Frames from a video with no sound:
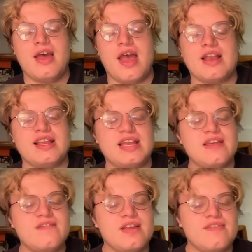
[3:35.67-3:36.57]
And
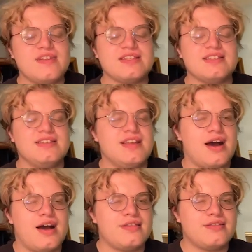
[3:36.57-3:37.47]
even if it's
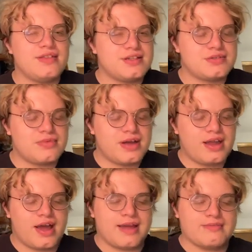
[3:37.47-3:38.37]
not this way,
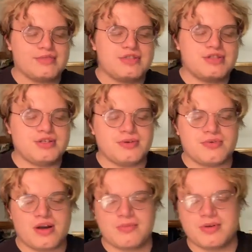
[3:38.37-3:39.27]
I'm
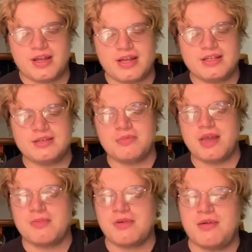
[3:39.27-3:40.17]
sure I'm going to get some kind
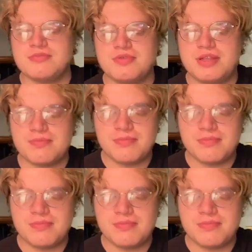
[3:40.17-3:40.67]
of problems with it.